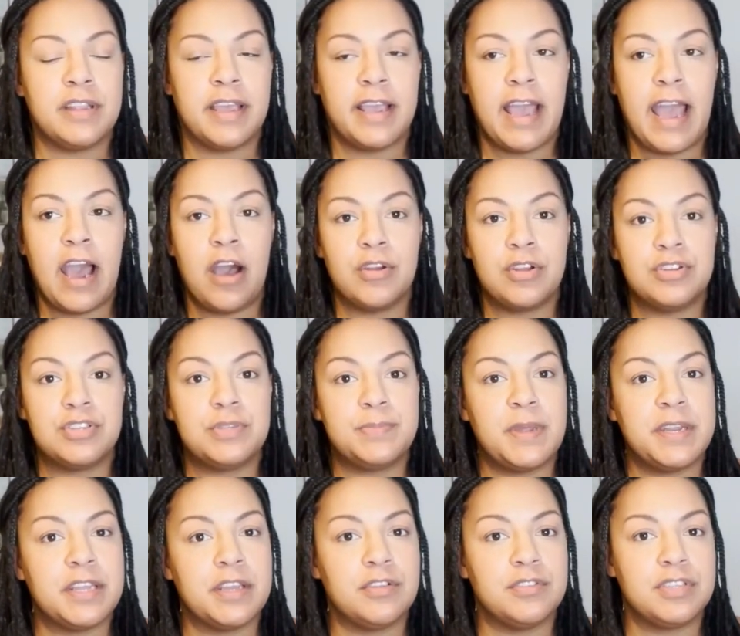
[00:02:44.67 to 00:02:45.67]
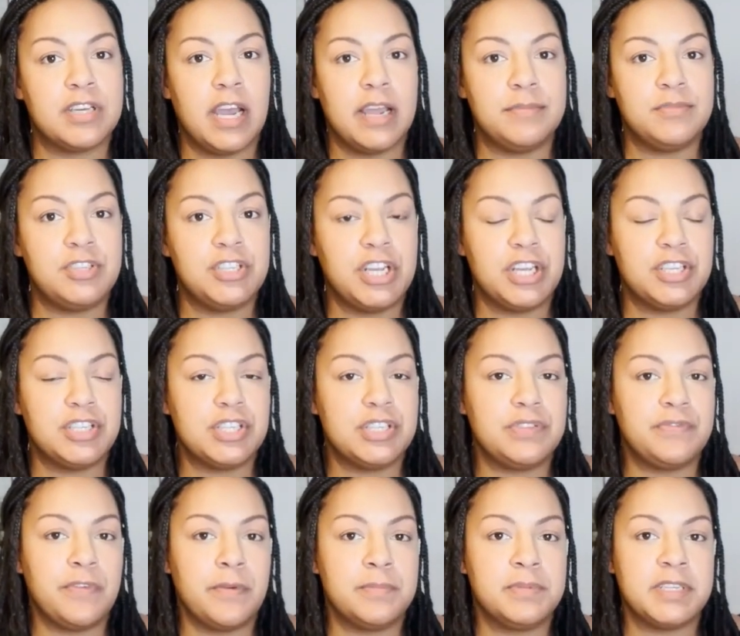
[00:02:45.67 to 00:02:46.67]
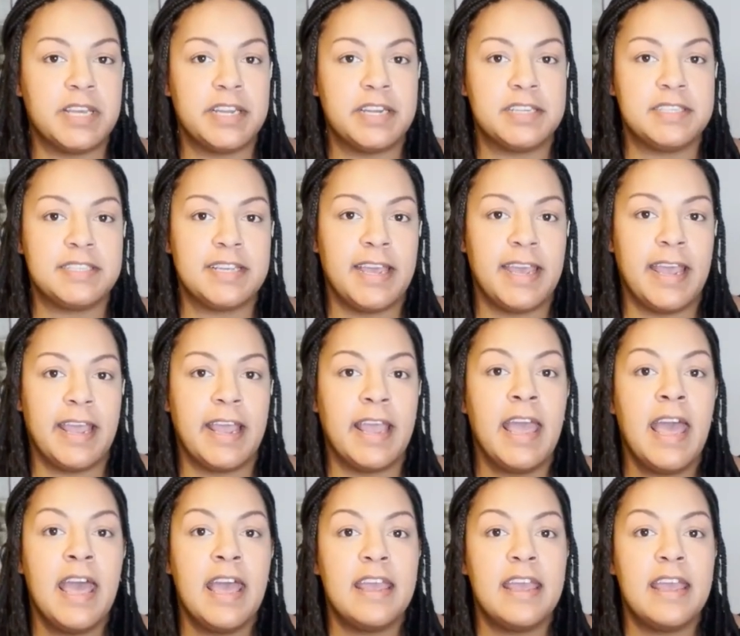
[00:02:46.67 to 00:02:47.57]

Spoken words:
how you're spending your time changes from day to day.